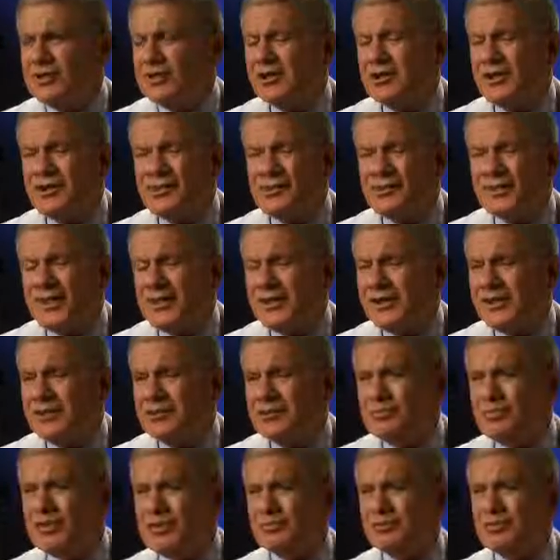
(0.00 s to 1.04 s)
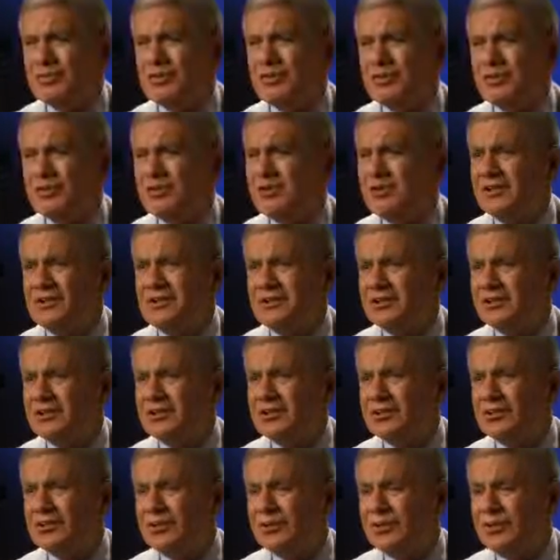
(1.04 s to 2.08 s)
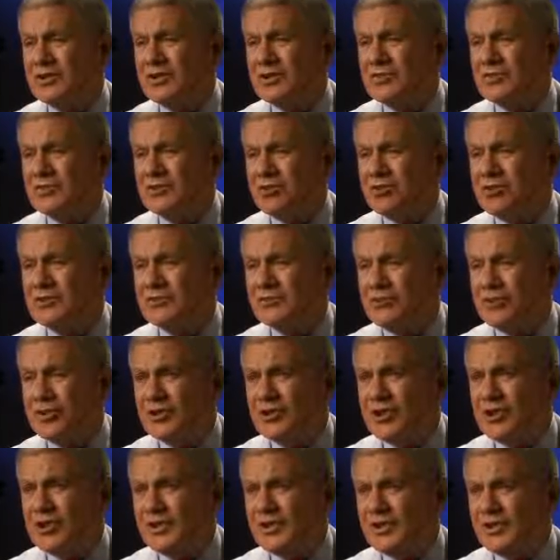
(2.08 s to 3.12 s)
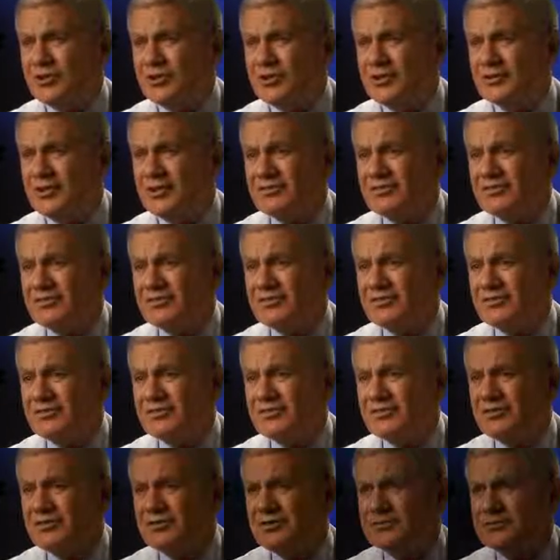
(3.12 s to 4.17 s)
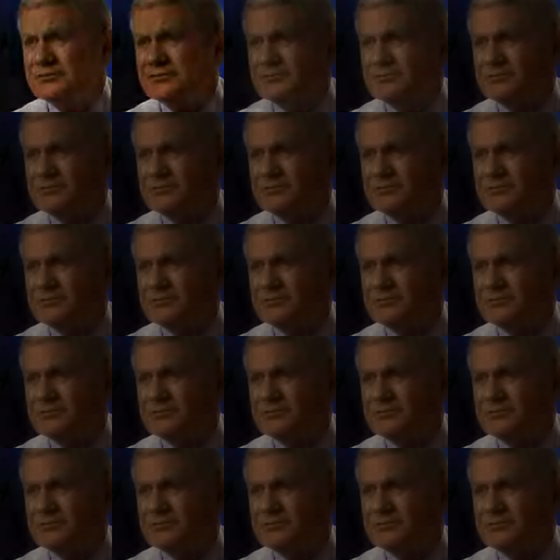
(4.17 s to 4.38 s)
that has people seeing 24 to 48 hours after surgery.